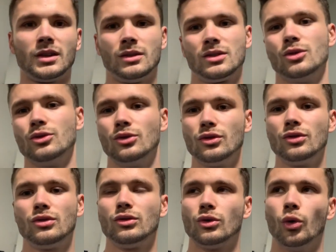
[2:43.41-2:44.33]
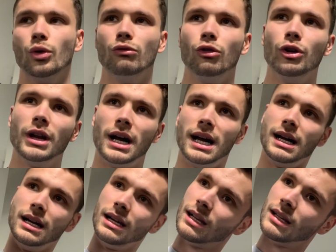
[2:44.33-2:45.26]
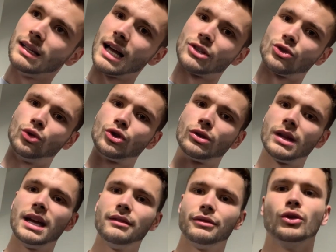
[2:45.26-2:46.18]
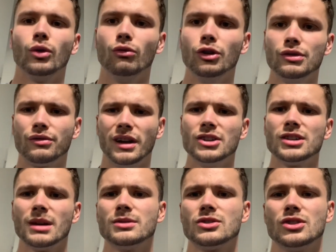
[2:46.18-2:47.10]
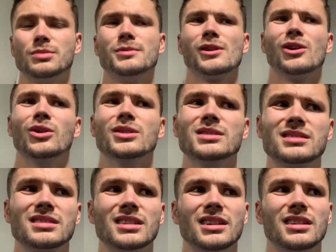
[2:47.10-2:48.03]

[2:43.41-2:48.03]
So don't ruin a social life and don't ruin friendships just because